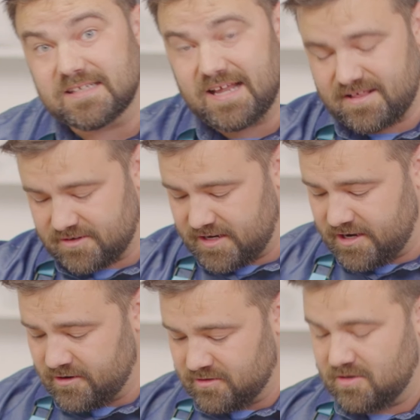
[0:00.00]
together
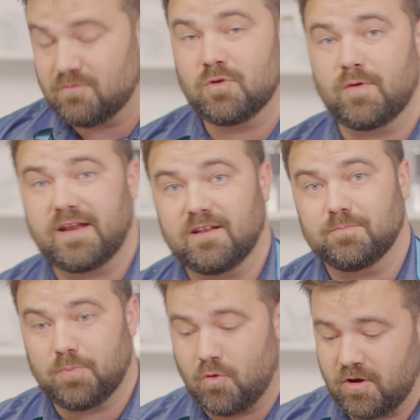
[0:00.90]
here, we're ready to
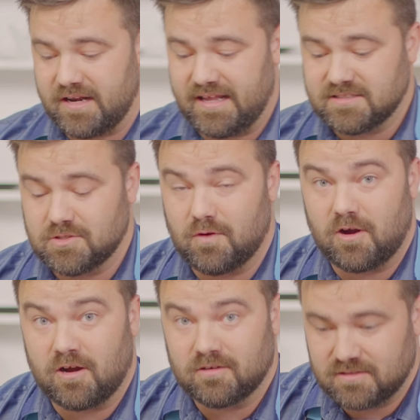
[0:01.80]
pour it into
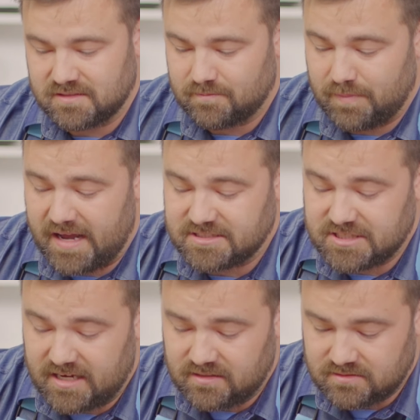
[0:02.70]
our pie
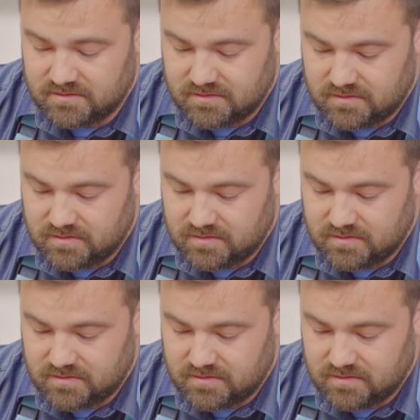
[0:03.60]
shell.